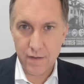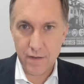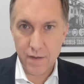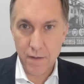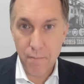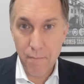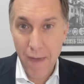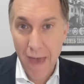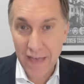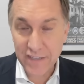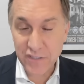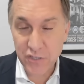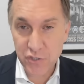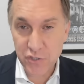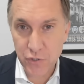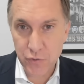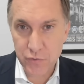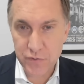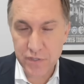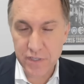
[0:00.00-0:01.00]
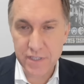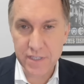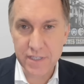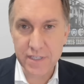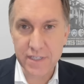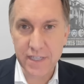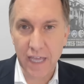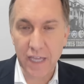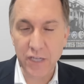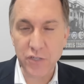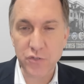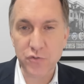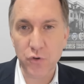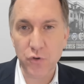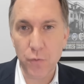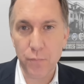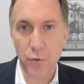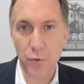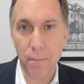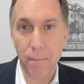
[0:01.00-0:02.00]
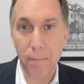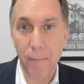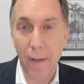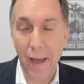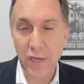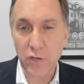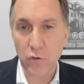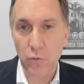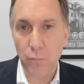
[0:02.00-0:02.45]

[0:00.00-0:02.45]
Massachusetts State Trooper Michael